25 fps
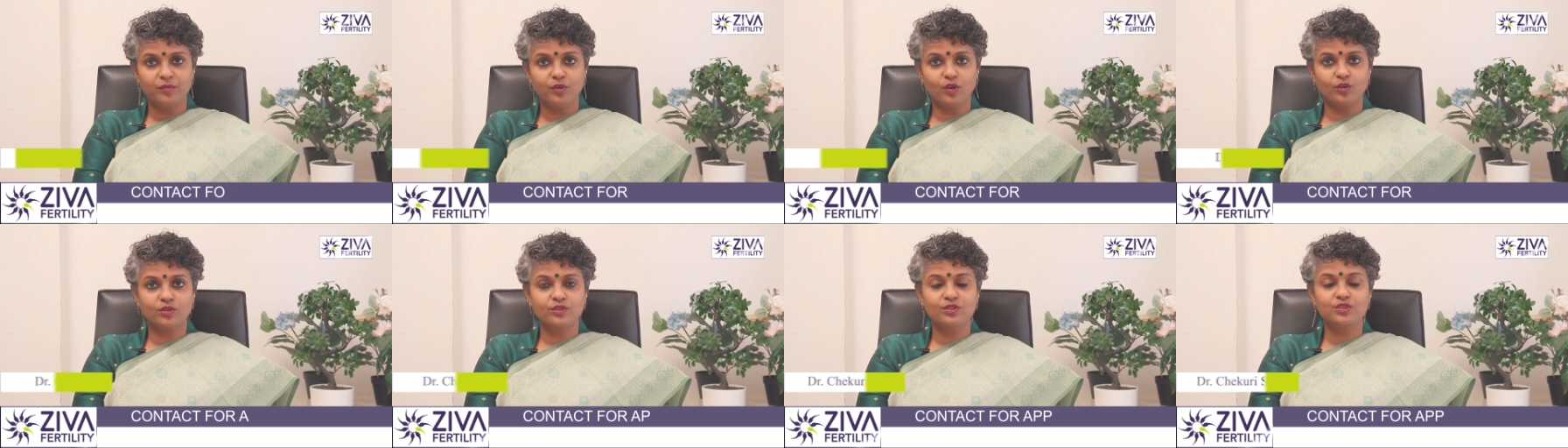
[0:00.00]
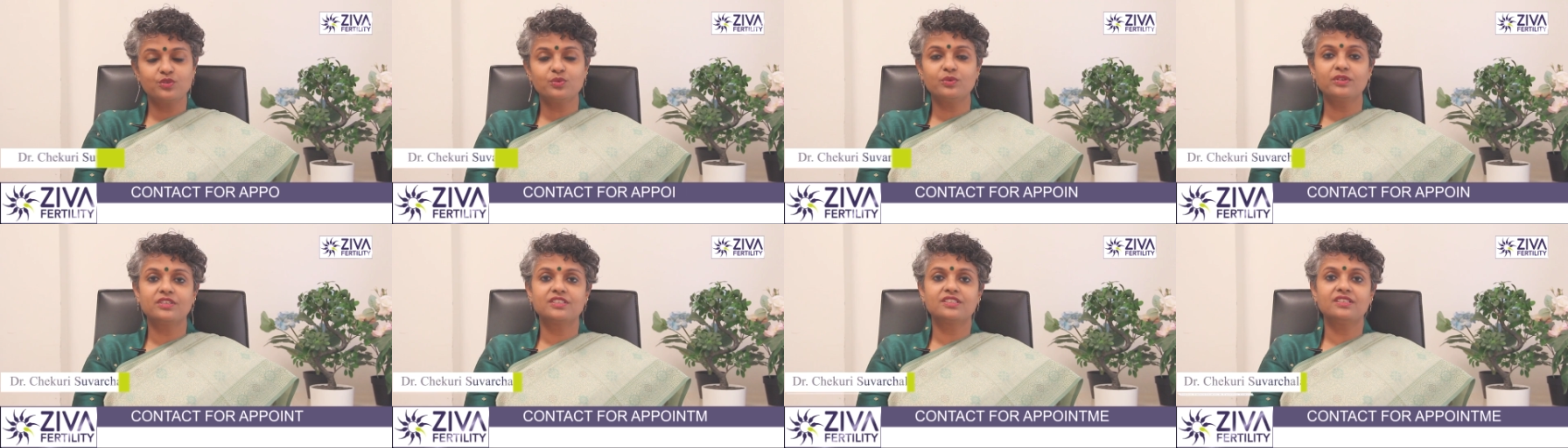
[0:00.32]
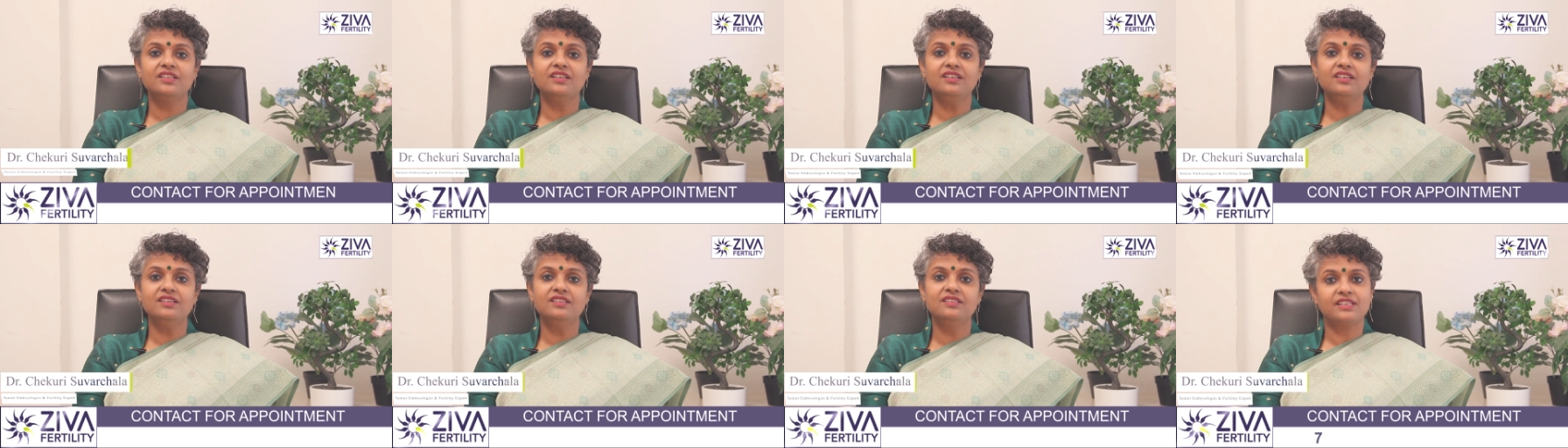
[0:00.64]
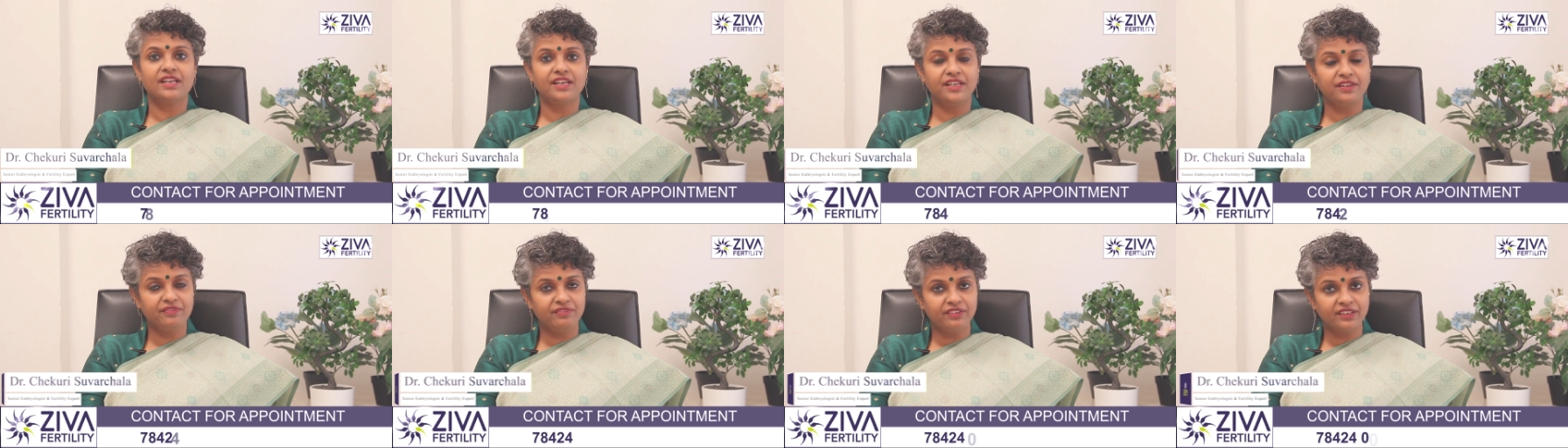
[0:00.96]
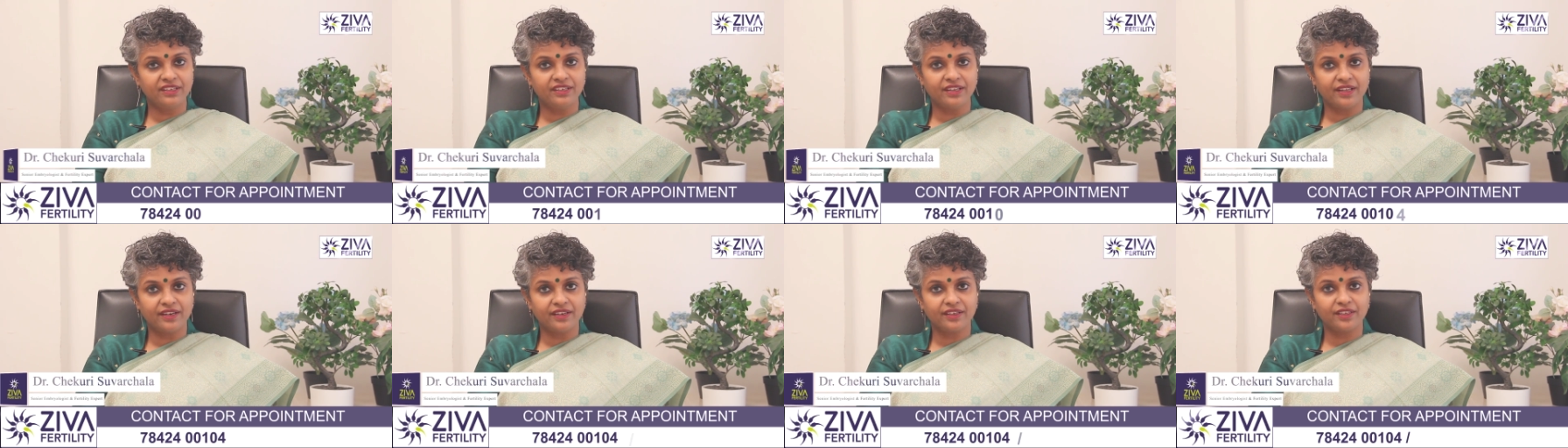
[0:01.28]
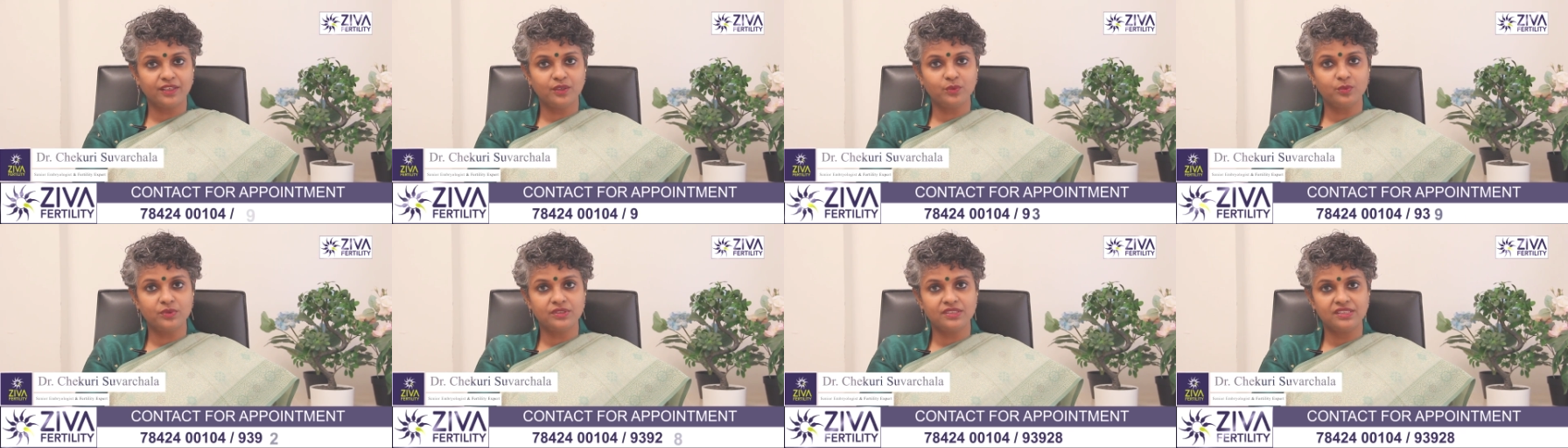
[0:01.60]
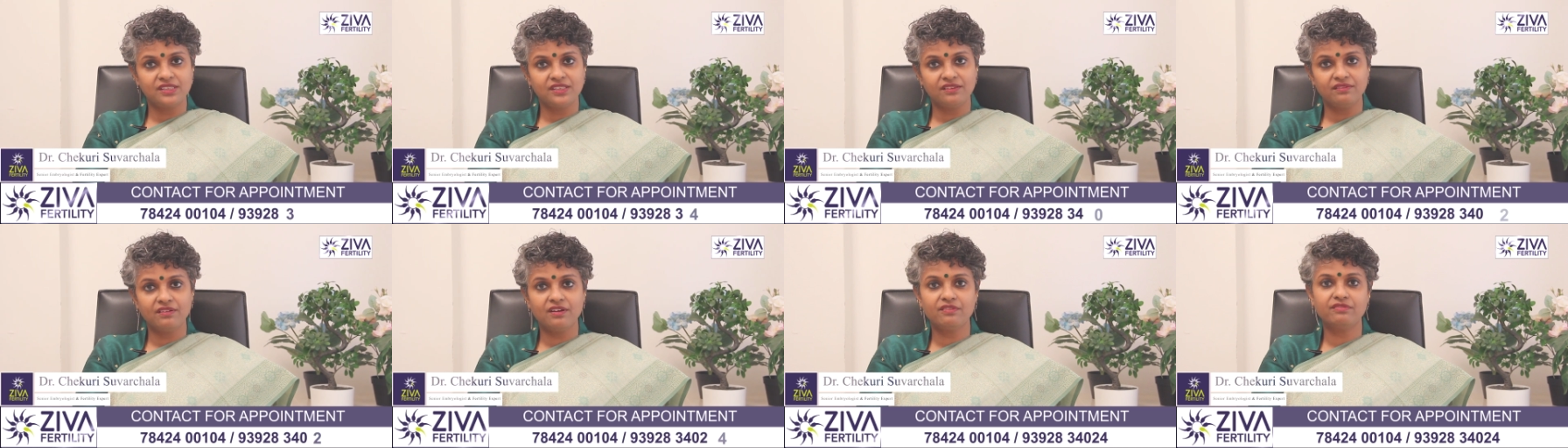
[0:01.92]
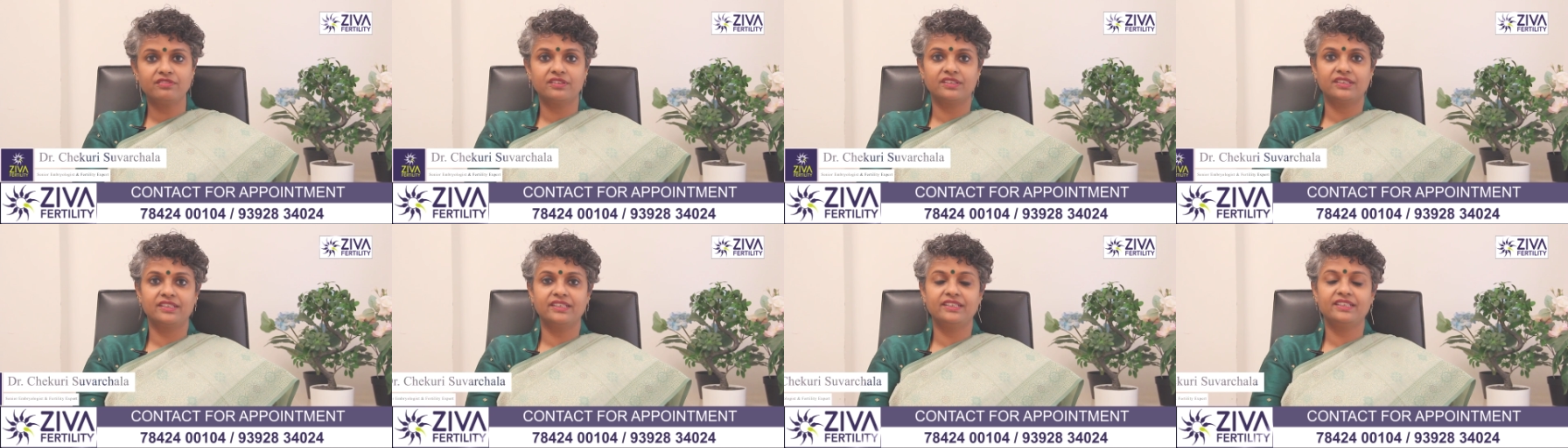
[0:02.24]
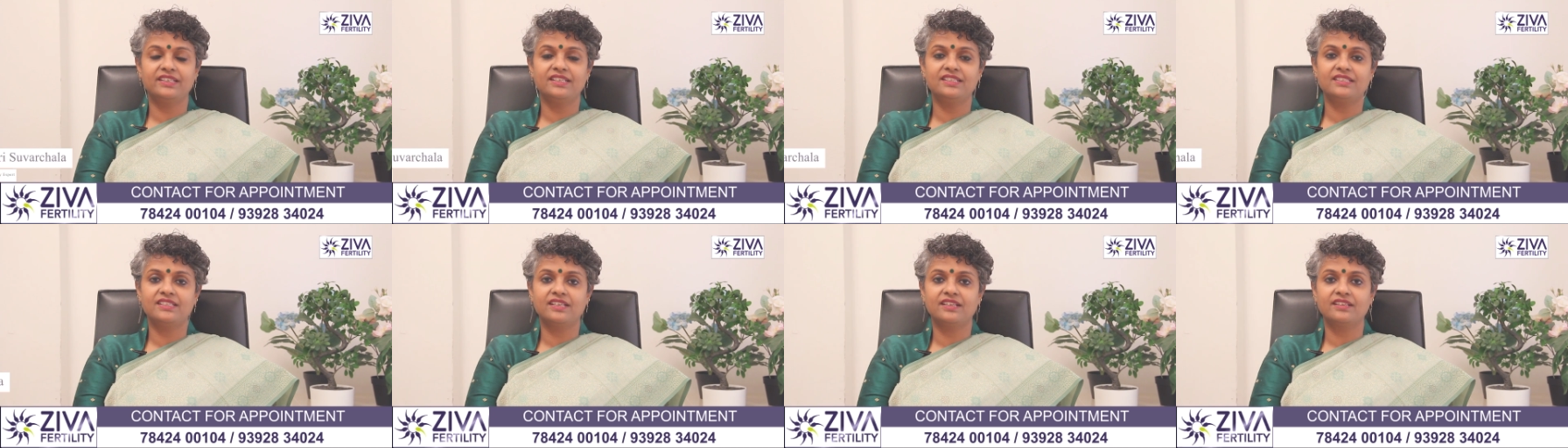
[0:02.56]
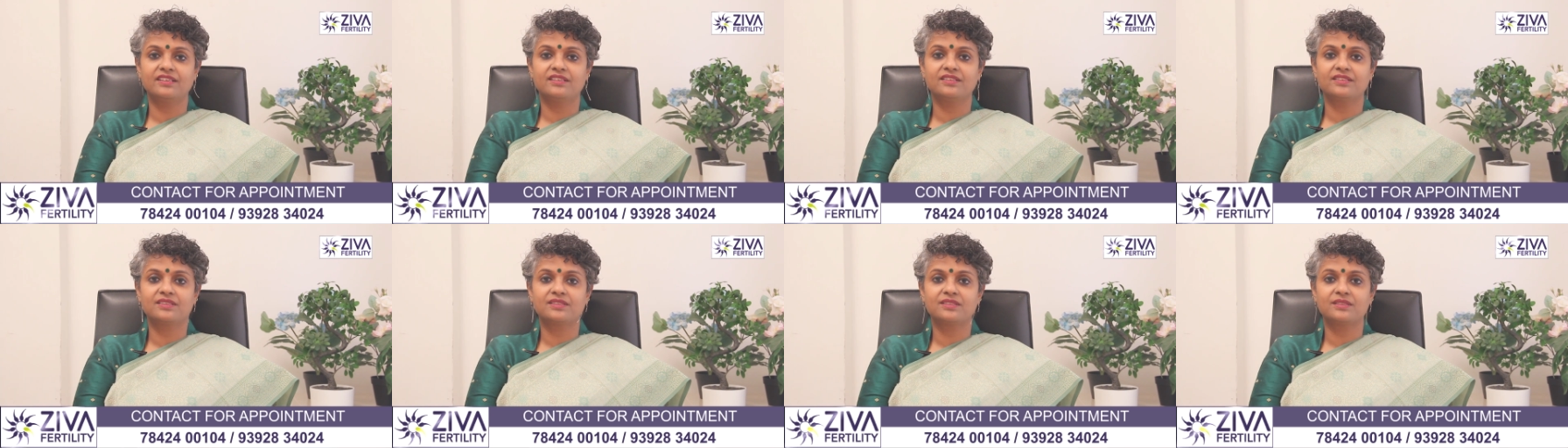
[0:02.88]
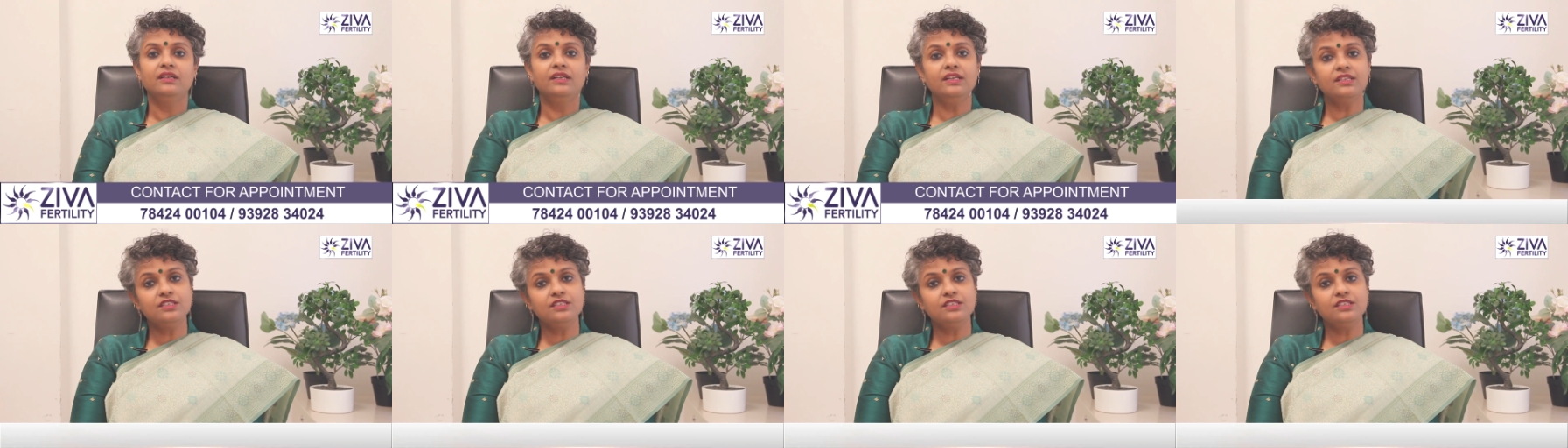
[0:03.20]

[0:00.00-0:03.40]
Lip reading: Dr. Suvarchala, Scientific Director with ZIVA Fertility Centers.